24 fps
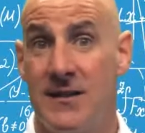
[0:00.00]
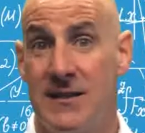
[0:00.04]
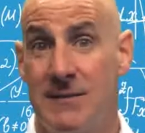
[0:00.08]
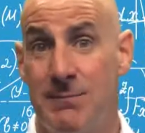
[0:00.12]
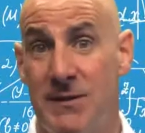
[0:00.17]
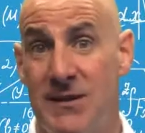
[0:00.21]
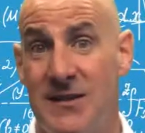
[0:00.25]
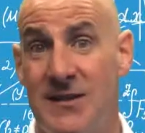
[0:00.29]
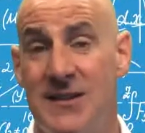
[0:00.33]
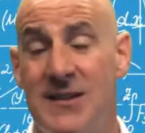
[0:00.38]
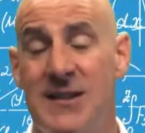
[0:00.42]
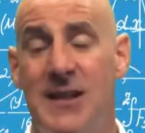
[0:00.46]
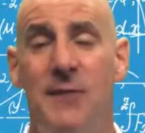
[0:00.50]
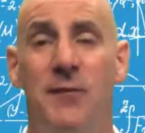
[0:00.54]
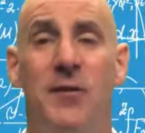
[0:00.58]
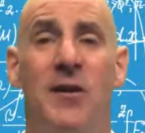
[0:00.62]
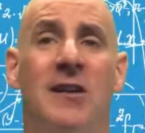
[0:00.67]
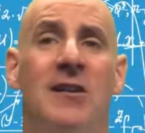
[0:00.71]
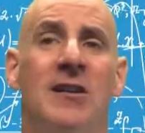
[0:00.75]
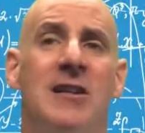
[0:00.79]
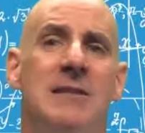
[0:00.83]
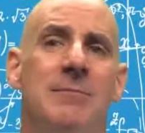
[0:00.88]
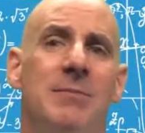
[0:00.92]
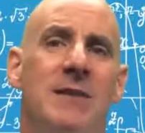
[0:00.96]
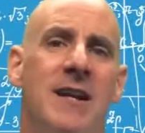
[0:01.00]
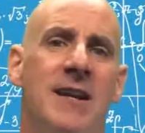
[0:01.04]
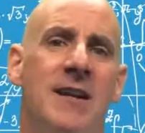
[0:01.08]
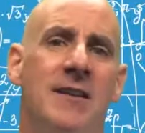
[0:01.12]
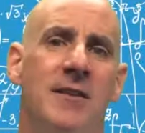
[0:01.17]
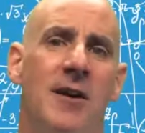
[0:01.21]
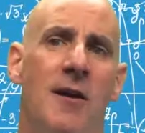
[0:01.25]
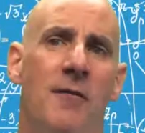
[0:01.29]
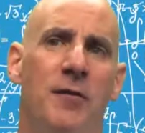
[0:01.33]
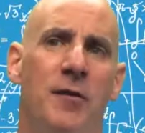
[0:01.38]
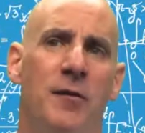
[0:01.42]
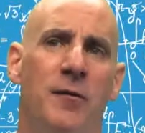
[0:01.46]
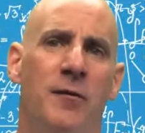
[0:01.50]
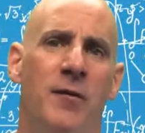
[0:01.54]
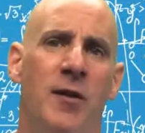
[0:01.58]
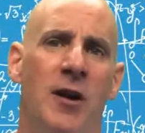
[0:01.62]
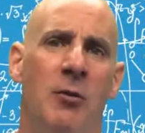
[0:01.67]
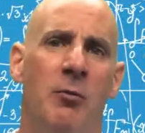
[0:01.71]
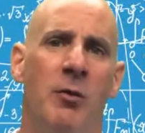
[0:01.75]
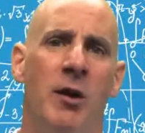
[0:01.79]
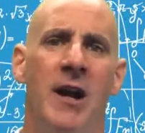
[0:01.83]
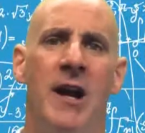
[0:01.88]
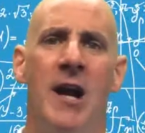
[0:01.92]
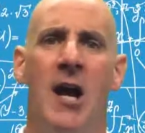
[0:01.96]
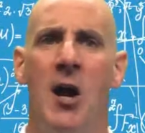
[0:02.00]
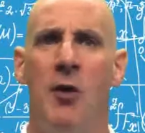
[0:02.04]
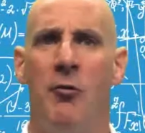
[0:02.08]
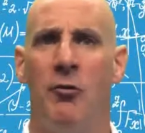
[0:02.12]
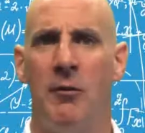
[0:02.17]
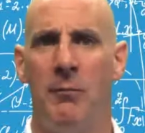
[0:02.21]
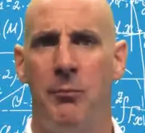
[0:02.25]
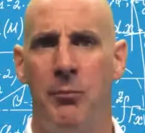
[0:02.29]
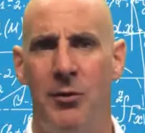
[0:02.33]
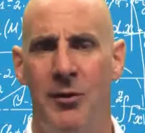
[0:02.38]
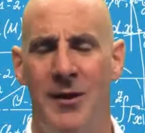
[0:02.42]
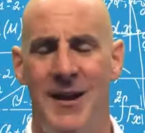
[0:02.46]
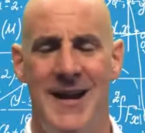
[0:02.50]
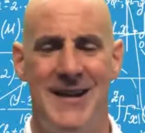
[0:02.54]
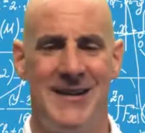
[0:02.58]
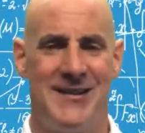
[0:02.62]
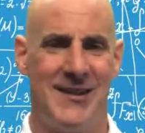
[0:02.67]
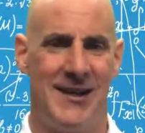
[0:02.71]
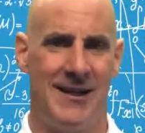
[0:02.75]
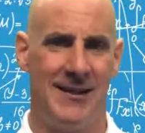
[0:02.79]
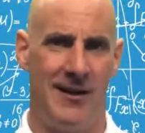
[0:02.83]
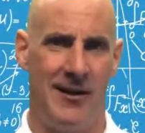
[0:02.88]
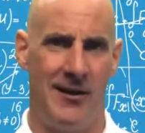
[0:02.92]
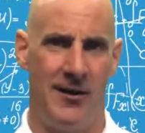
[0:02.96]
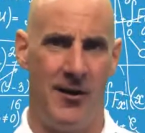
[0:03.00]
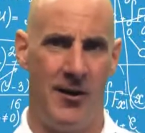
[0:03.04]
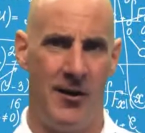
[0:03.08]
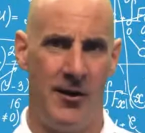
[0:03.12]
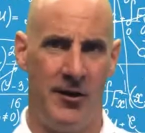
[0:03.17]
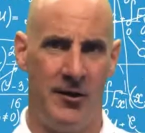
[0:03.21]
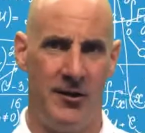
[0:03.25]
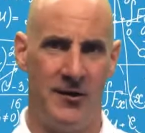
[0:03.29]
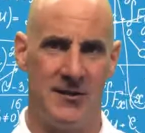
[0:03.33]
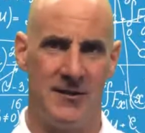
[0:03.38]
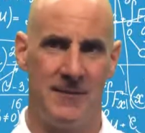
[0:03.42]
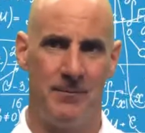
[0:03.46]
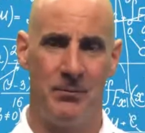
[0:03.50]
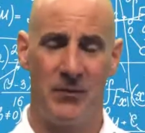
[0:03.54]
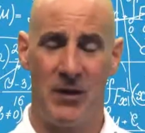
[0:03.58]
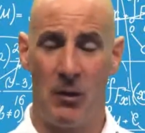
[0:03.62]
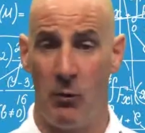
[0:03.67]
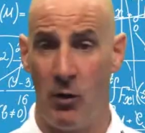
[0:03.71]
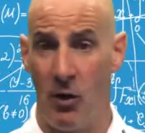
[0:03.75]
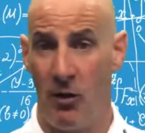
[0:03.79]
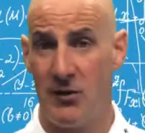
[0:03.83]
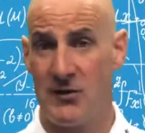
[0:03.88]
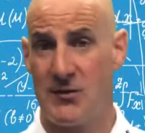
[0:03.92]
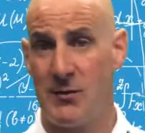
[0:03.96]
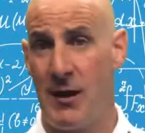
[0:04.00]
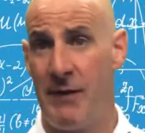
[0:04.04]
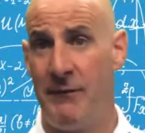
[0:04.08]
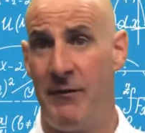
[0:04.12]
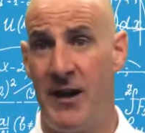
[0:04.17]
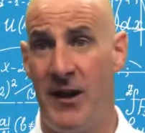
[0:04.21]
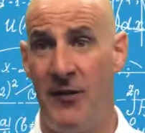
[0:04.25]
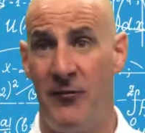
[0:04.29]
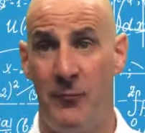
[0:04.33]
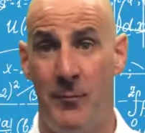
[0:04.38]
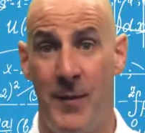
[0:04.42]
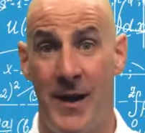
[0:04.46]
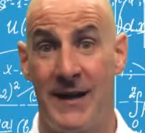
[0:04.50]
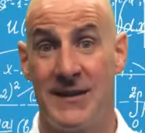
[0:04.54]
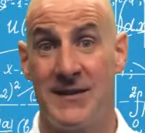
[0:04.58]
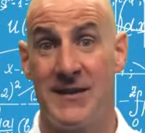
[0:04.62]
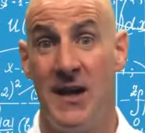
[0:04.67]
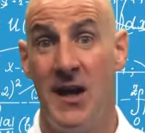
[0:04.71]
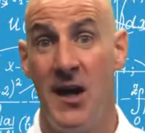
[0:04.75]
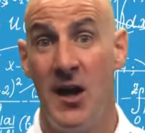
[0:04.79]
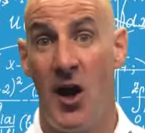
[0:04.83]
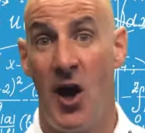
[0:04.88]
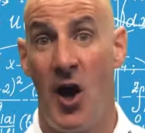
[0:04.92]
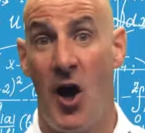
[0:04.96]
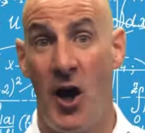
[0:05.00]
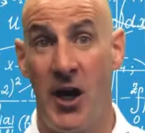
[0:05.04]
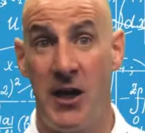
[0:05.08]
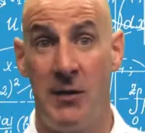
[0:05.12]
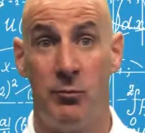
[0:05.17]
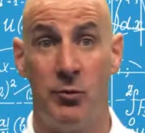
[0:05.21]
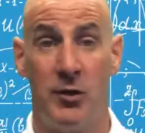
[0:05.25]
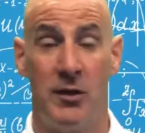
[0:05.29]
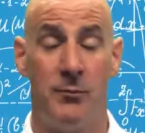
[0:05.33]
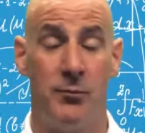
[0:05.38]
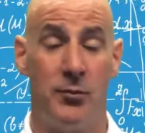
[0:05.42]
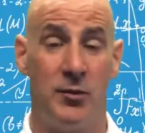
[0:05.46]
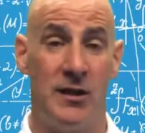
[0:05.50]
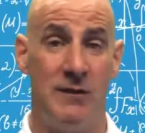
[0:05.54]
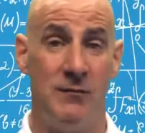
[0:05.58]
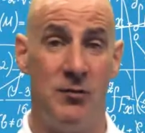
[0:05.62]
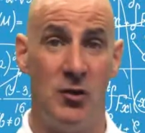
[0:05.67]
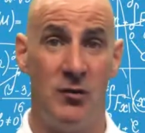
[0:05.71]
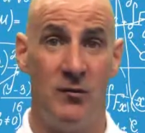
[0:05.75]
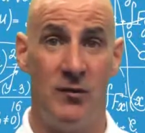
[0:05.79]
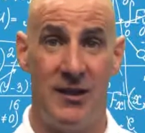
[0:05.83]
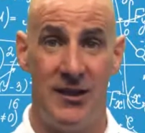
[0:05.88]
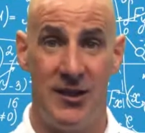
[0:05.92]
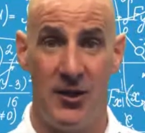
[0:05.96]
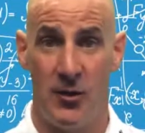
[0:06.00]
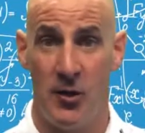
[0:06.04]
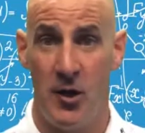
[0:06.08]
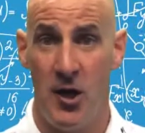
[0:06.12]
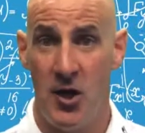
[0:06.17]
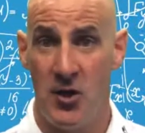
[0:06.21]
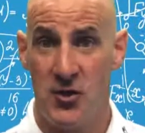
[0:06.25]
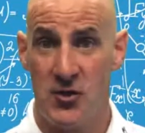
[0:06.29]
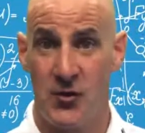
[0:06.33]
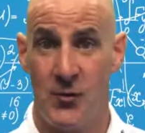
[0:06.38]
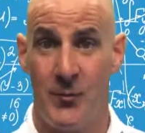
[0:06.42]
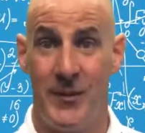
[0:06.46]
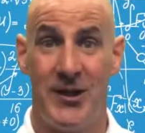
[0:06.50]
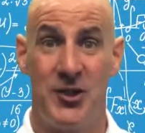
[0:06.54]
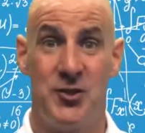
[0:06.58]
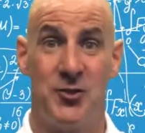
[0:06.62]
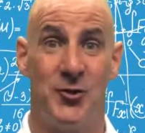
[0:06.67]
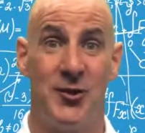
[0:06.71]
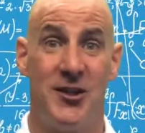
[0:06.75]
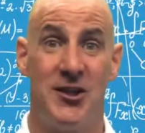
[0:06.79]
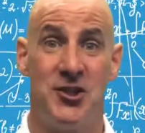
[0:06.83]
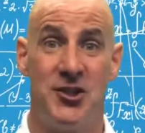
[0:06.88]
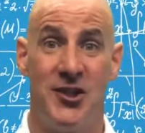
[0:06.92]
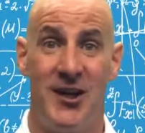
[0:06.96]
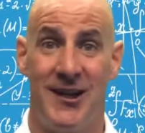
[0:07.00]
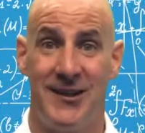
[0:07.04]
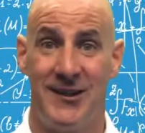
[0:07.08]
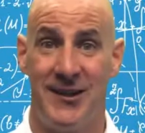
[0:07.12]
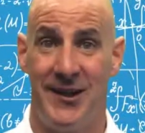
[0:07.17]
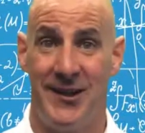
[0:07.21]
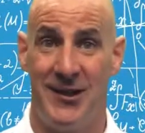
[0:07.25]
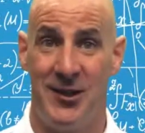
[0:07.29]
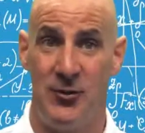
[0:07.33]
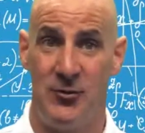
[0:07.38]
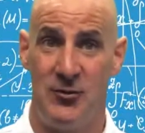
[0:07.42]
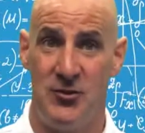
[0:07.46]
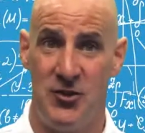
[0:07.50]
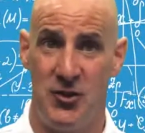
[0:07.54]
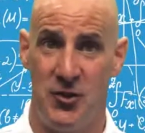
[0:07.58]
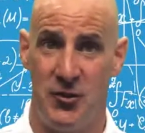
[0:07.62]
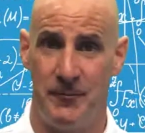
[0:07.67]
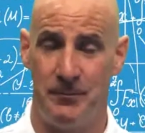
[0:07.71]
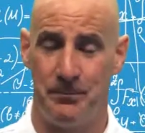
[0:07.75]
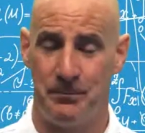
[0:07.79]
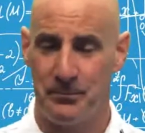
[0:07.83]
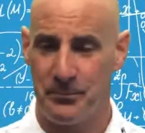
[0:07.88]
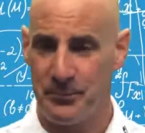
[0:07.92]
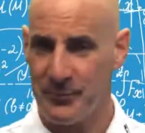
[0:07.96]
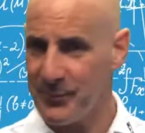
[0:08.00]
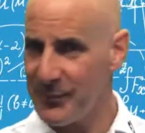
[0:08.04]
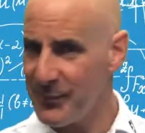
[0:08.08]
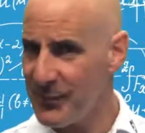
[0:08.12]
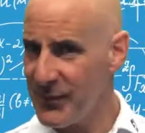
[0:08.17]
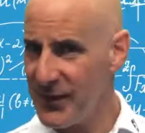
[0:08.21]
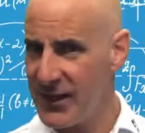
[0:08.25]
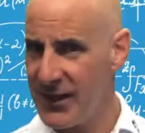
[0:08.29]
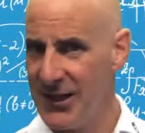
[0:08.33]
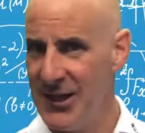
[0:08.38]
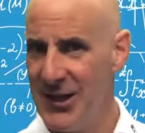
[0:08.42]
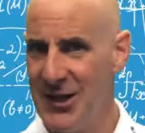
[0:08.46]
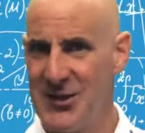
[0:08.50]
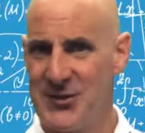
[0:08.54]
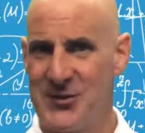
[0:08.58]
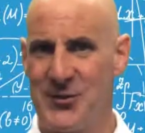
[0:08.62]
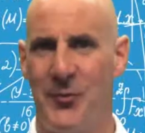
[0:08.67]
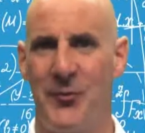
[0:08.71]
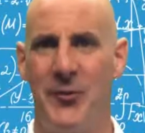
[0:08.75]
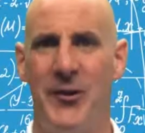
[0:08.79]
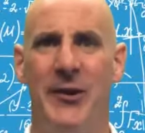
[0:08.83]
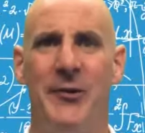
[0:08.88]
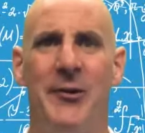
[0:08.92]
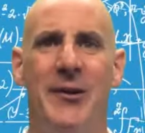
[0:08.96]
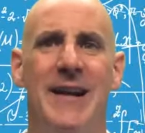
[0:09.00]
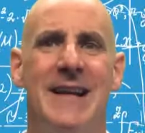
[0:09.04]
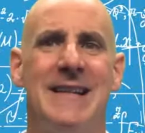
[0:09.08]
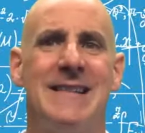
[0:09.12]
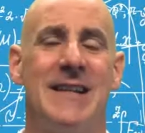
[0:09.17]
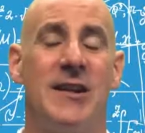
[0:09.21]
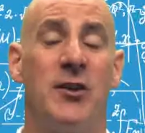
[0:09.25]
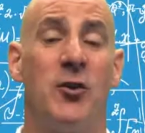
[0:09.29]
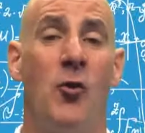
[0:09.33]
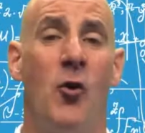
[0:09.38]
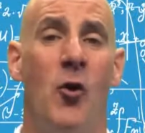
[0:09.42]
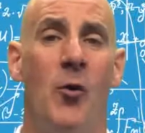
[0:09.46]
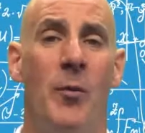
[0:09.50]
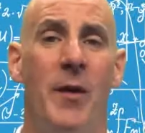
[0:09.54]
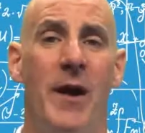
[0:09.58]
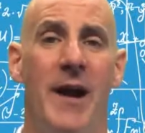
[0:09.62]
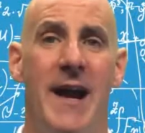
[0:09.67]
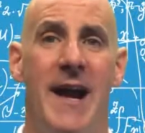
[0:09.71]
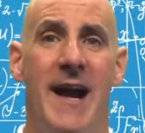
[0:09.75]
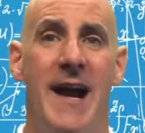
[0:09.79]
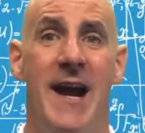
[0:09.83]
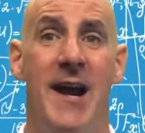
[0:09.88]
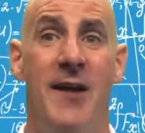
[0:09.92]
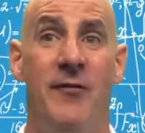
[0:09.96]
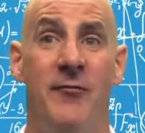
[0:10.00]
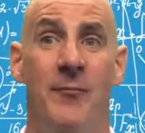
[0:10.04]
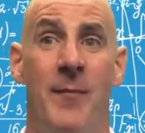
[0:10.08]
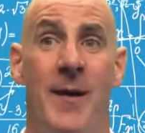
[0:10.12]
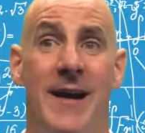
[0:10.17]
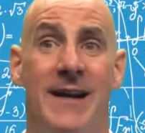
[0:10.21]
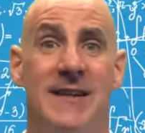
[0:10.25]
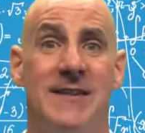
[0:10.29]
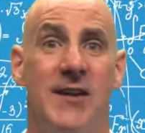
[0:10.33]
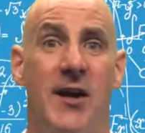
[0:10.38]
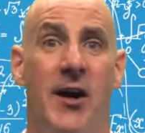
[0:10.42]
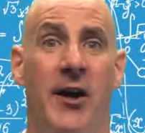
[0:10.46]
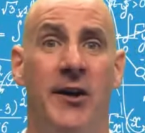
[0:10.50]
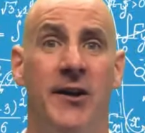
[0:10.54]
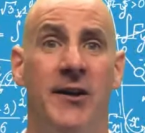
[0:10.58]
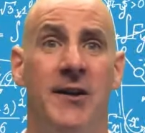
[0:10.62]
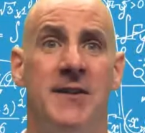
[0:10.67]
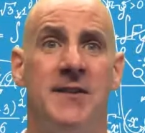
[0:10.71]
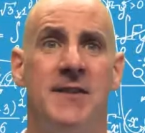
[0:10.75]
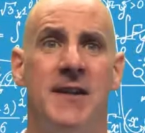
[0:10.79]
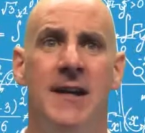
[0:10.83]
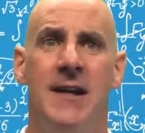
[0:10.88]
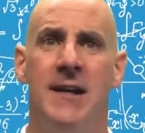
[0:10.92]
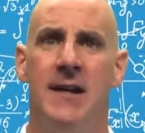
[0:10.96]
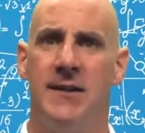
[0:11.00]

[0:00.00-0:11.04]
specifically to be hit off the fairway, replacing the long irons. We also have an F-Max hybrid preview video, so make sure to check that out too. So there it is at the Cobra F-Max irons,